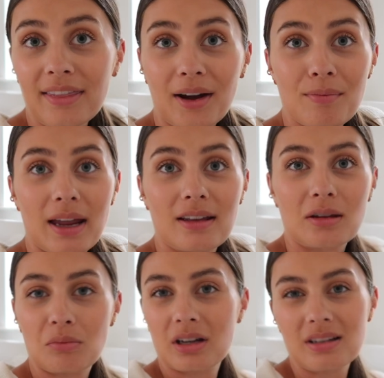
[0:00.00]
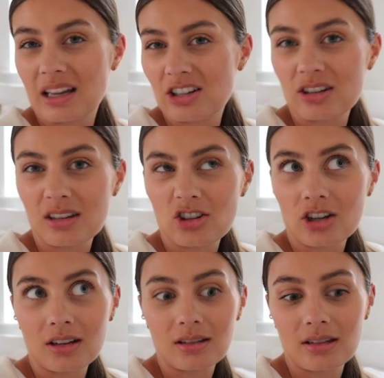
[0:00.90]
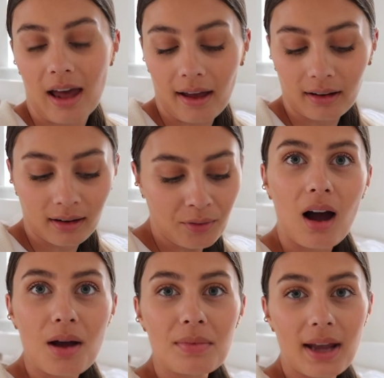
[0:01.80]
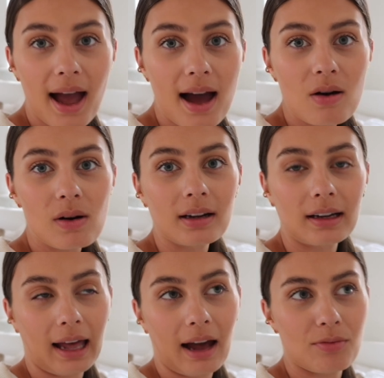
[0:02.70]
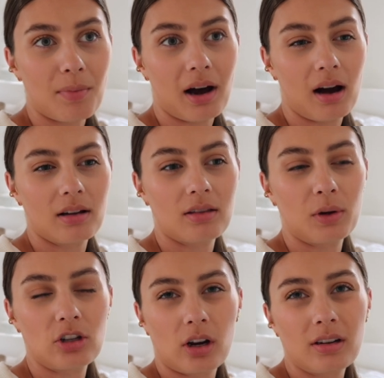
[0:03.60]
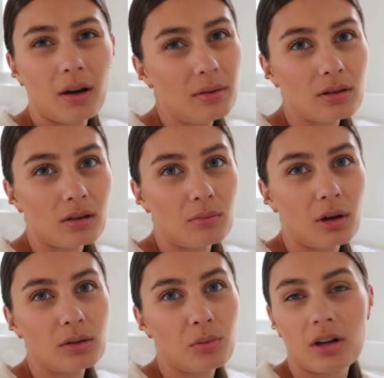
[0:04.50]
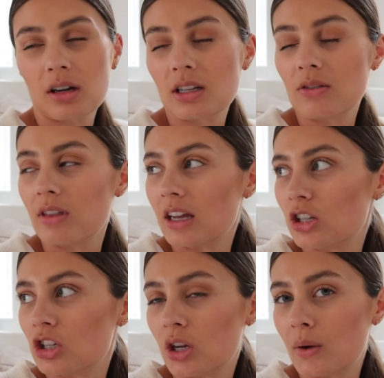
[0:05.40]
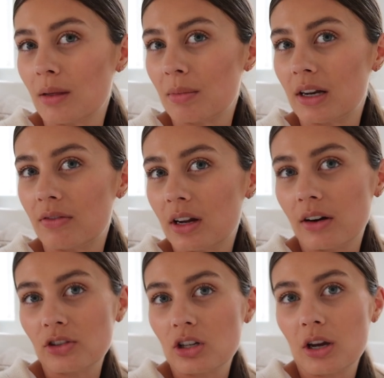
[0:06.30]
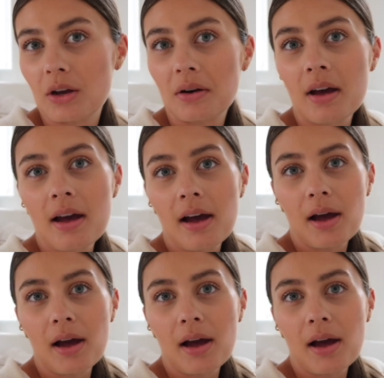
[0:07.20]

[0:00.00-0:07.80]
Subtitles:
that I make them, because they're just such a good snack. I'm now gonna have a bath, which I know is not the most productive thing to do in the middle of the afternoon,